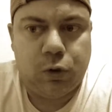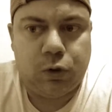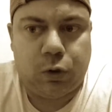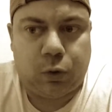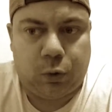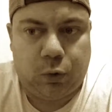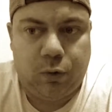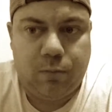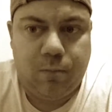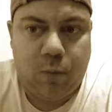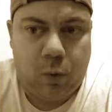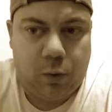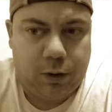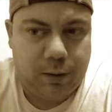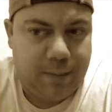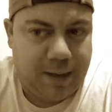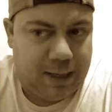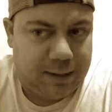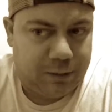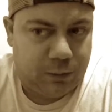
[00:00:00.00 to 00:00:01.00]
To learn more
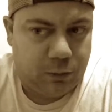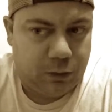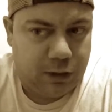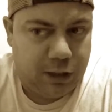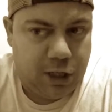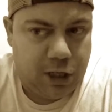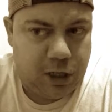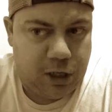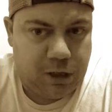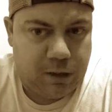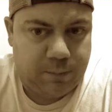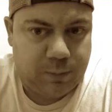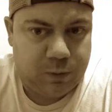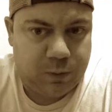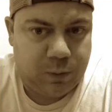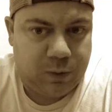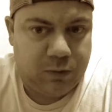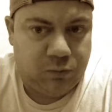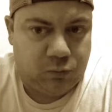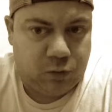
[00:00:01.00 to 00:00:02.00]
about the relationship
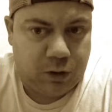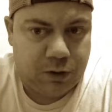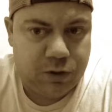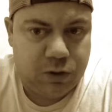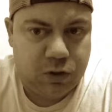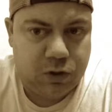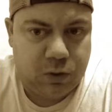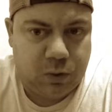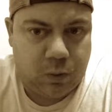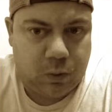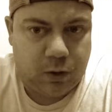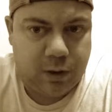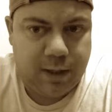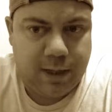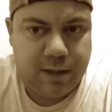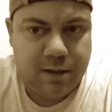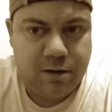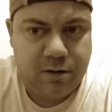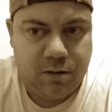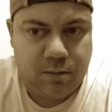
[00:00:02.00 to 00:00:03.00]
between runs scored
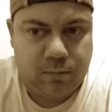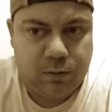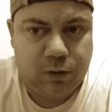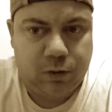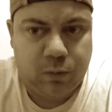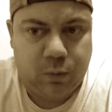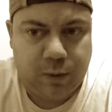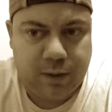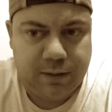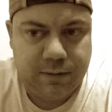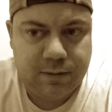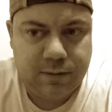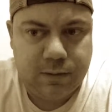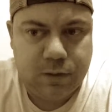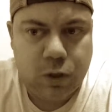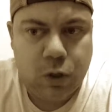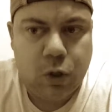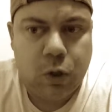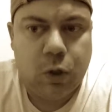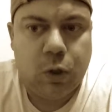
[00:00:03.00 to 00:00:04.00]
and the number of wins,
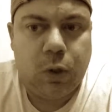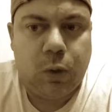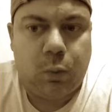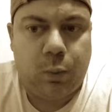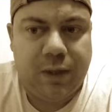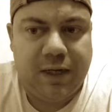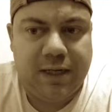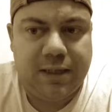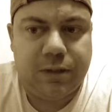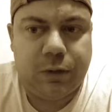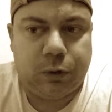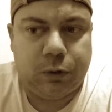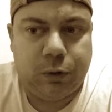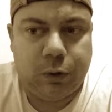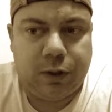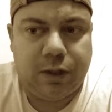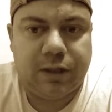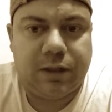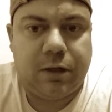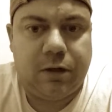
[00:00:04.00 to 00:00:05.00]
we need to
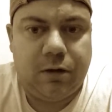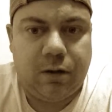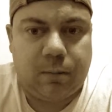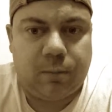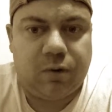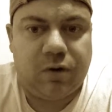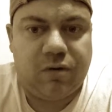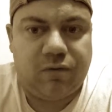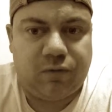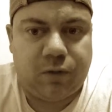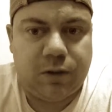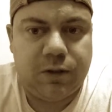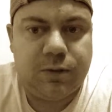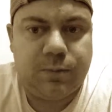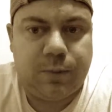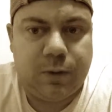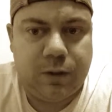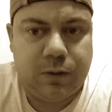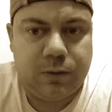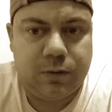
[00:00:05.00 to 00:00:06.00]
look at the number of runs
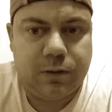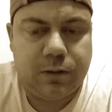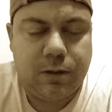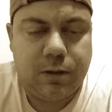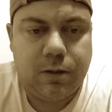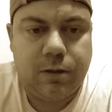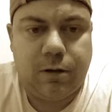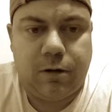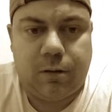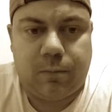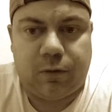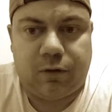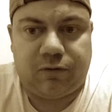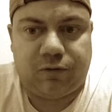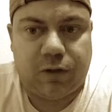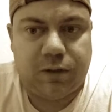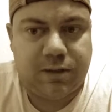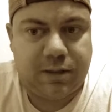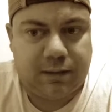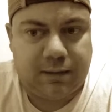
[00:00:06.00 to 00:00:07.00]
produced, the number of
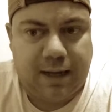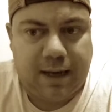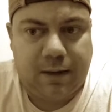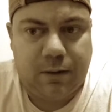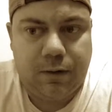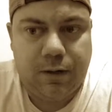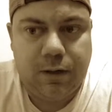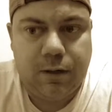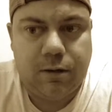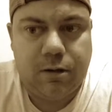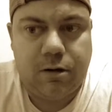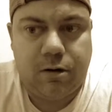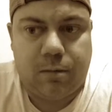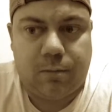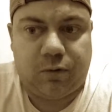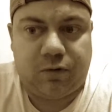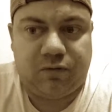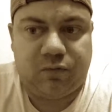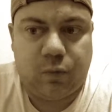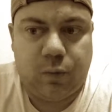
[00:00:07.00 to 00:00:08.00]
runs allowed, the
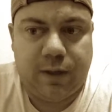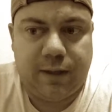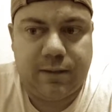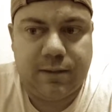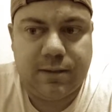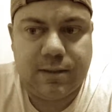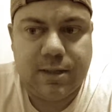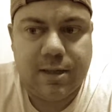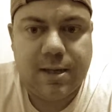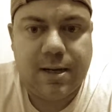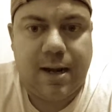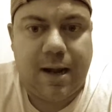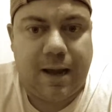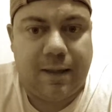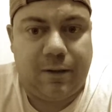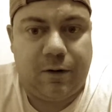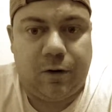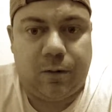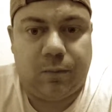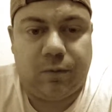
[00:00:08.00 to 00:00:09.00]
number of wins,
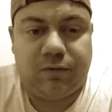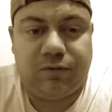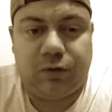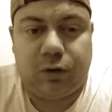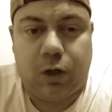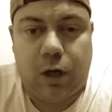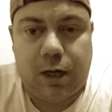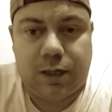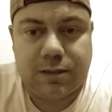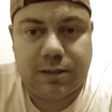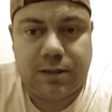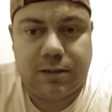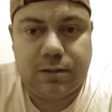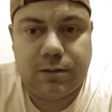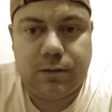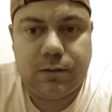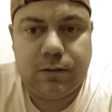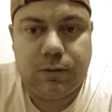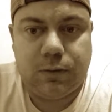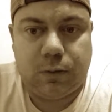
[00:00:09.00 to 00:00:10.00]
and the number of
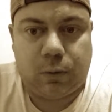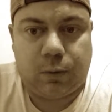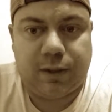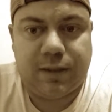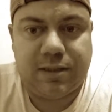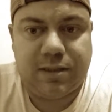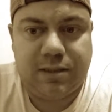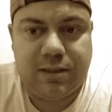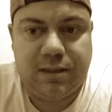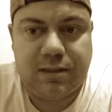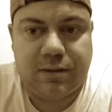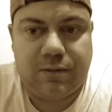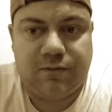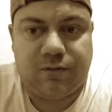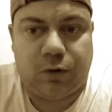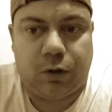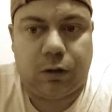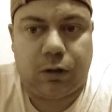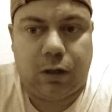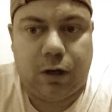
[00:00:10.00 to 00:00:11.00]
losses during a season
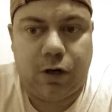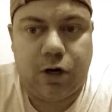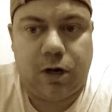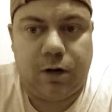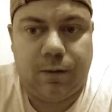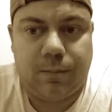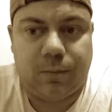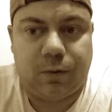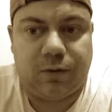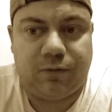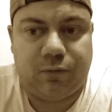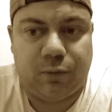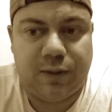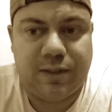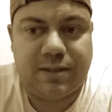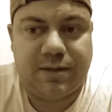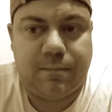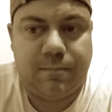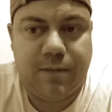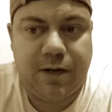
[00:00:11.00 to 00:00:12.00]
for a large number of
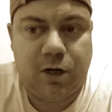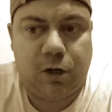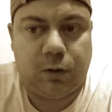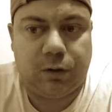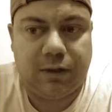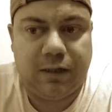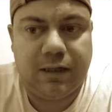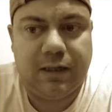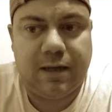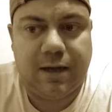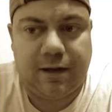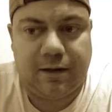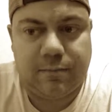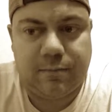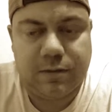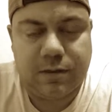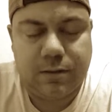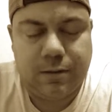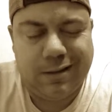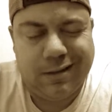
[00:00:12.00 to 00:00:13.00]
recent Major League
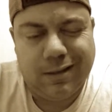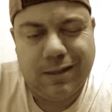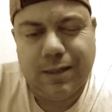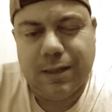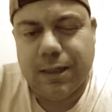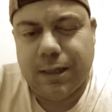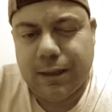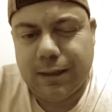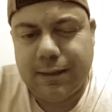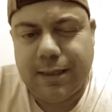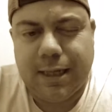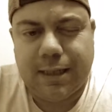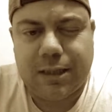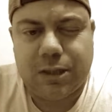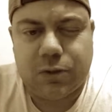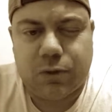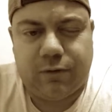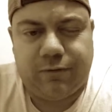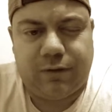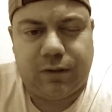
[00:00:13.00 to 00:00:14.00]
games. Take
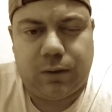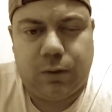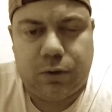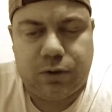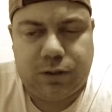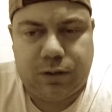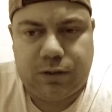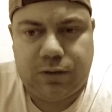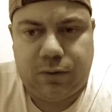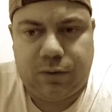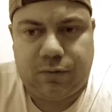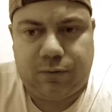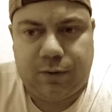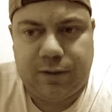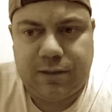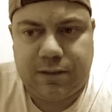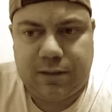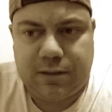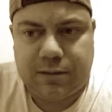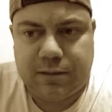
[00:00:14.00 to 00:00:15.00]
this over the course of 2-3
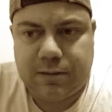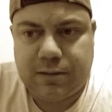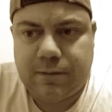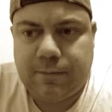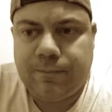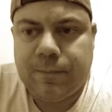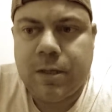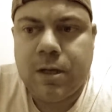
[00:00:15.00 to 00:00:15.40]
seasons.